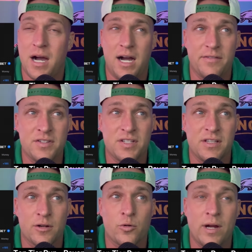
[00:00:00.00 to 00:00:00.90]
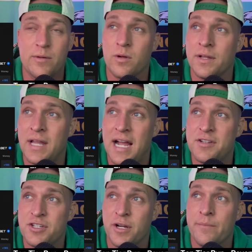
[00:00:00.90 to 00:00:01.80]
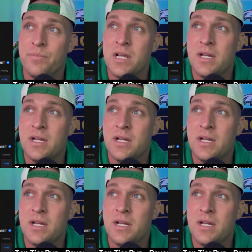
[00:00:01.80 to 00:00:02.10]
Obviously, their great run last year.